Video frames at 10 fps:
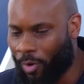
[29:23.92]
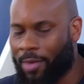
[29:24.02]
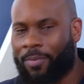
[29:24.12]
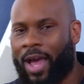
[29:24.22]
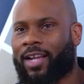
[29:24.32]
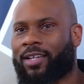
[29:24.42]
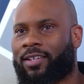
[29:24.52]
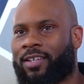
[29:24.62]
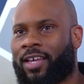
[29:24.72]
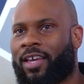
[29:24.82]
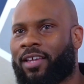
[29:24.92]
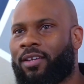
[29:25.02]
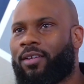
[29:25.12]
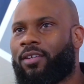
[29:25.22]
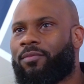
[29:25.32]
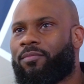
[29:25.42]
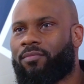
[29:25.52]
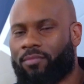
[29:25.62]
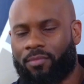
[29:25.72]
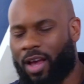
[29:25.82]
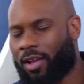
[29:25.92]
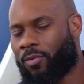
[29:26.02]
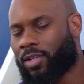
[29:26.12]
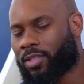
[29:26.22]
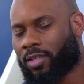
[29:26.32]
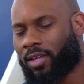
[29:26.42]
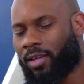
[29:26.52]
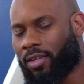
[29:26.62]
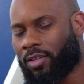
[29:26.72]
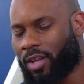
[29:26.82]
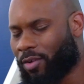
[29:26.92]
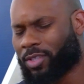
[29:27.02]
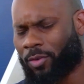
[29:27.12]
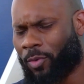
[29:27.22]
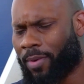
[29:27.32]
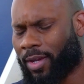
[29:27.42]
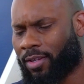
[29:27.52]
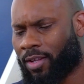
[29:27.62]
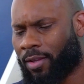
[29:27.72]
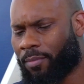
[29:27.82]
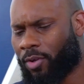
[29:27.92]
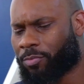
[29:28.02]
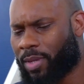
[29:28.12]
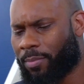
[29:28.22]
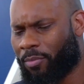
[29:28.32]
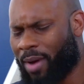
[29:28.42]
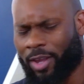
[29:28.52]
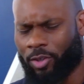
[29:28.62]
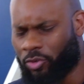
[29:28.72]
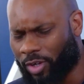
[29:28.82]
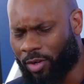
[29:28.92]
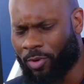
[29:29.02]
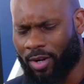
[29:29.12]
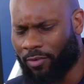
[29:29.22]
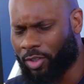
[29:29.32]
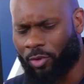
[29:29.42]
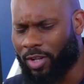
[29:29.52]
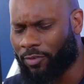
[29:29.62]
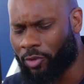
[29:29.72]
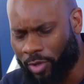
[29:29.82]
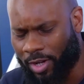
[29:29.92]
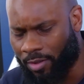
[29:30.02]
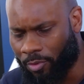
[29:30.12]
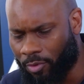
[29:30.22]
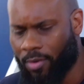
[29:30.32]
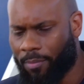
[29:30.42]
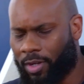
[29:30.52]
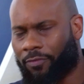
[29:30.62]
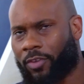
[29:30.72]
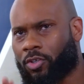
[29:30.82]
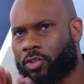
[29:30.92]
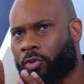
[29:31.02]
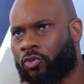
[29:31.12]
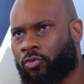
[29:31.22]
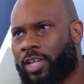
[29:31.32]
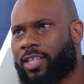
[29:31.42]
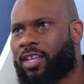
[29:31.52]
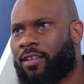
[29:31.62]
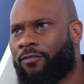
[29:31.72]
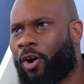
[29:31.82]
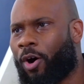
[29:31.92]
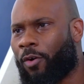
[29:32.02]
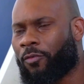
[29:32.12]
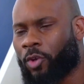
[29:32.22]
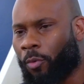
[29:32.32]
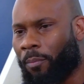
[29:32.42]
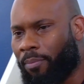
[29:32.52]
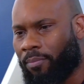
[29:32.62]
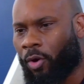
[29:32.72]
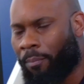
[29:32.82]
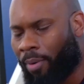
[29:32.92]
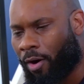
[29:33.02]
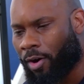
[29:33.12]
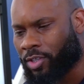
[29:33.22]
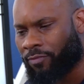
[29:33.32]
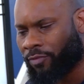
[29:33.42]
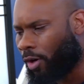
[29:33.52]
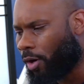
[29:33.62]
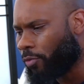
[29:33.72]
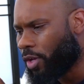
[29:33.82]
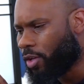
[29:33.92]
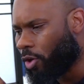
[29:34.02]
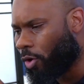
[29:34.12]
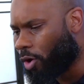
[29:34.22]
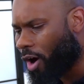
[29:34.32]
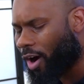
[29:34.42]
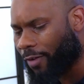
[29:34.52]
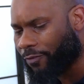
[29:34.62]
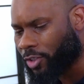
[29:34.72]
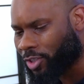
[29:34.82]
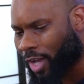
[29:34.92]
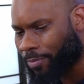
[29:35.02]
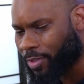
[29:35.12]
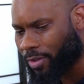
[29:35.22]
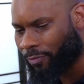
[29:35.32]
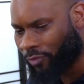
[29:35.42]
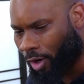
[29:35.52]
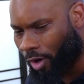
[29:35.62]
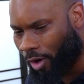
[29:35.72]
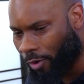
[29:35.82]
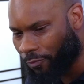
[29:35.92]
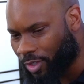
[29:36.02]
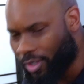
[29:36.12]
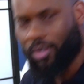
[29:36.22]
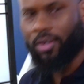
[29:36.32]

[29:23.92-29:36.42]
Way back in the day, I don't want to say way back in the day, most people buy you a drink or whatever. You don't have to do it anymore. But if there's no drinks involved, no bars involved, no coffee shops involved,